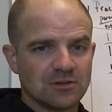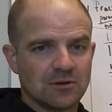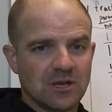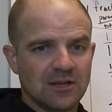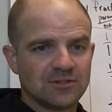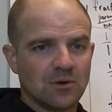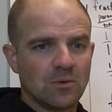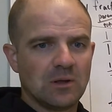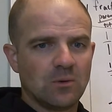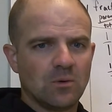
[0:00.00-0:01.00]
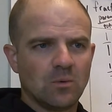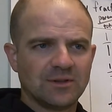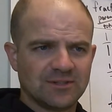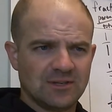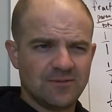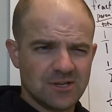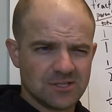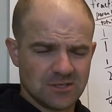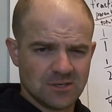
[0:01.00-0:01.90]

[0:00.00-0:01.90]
Okay, so what's the division?